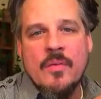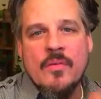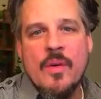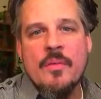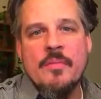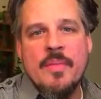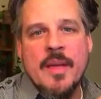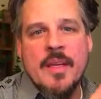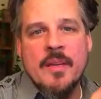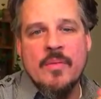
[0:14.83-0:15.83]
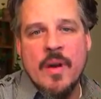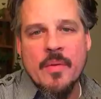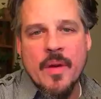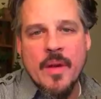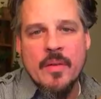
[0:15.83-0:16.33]
where we've been and where
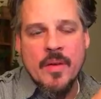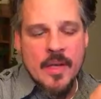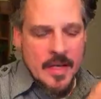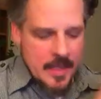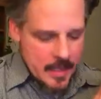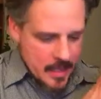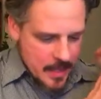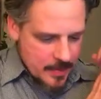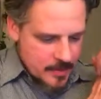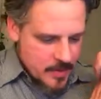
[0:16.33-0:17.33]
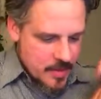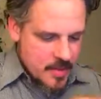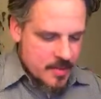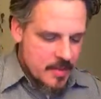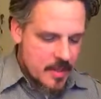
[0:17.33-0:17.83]
we're going. So
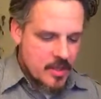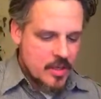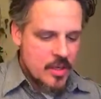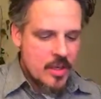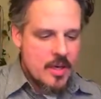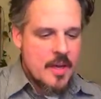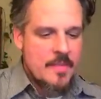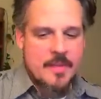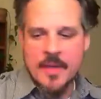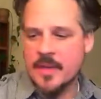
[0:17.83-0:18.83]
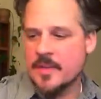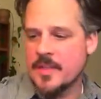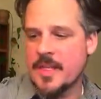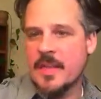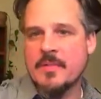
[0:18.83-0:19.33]
just to make sure that you
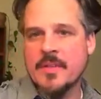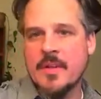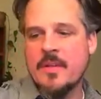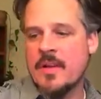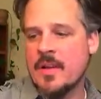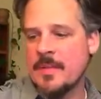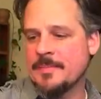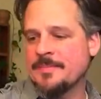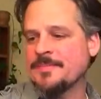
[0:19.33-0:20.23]
understand what's going on,